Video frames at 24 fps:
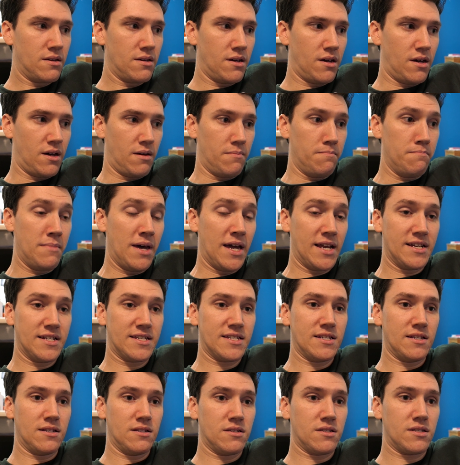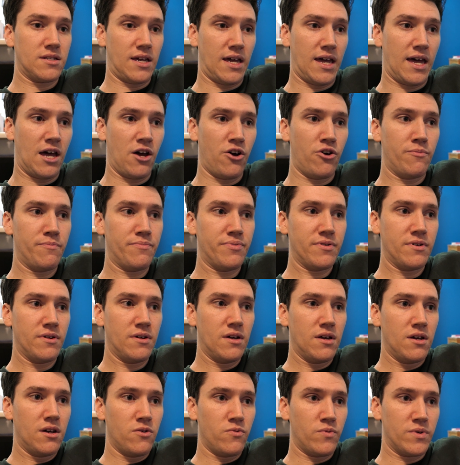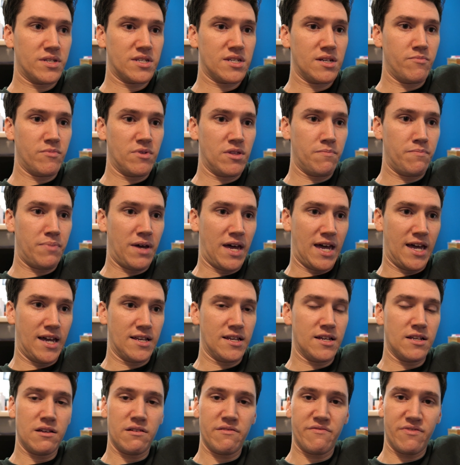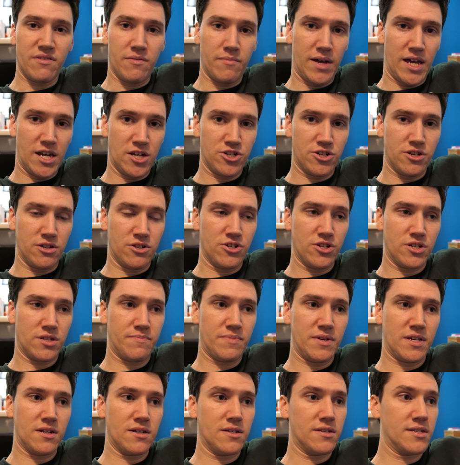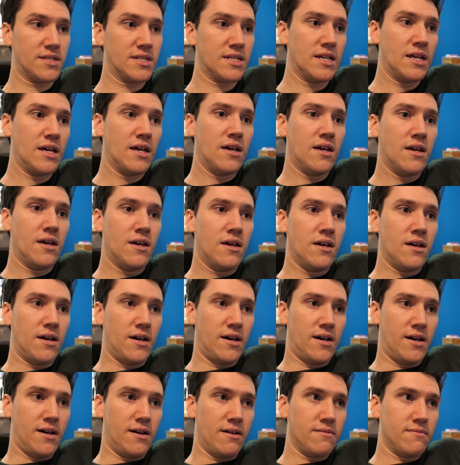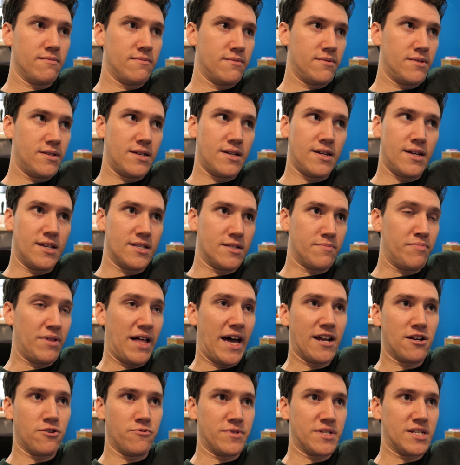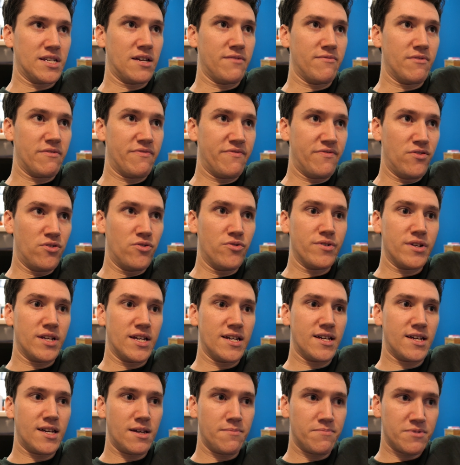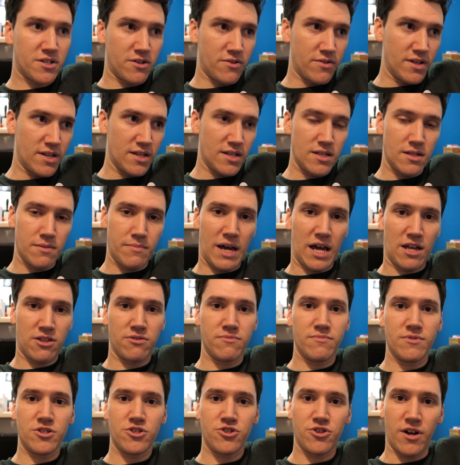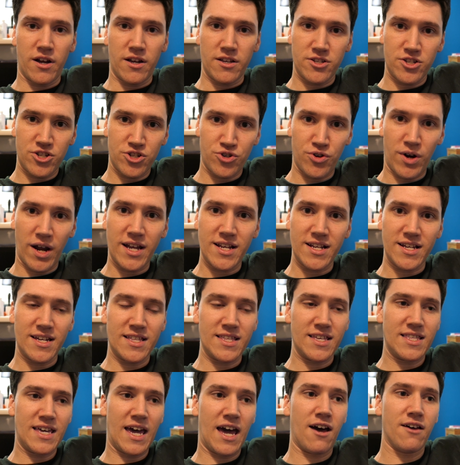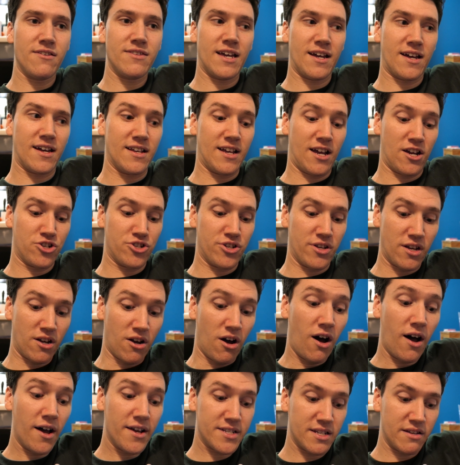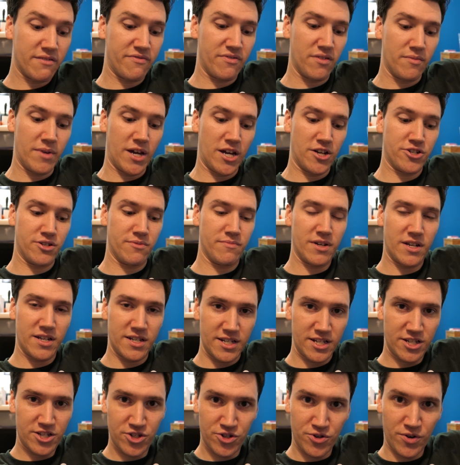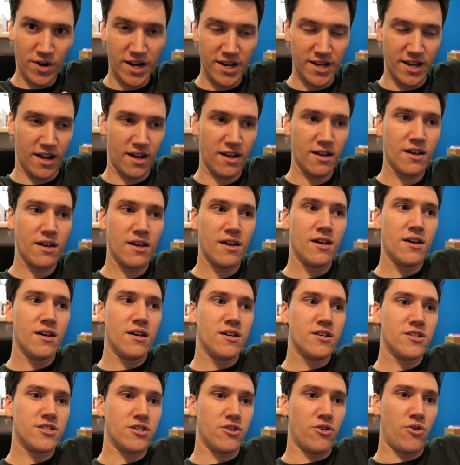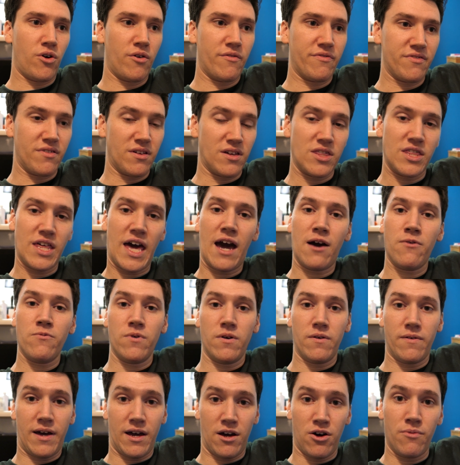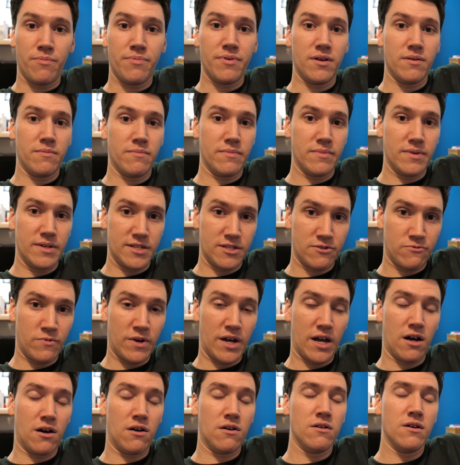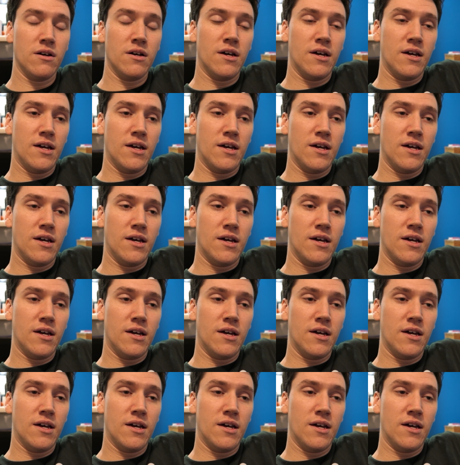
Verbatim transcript: uh, medicine to help with some of the pain and inflammation just because uh, his bladder wasn't even full and he keeps going into the bathroom to try and strain and get it out that can actually cause inflammation because he's straining so hopefully that will help him as well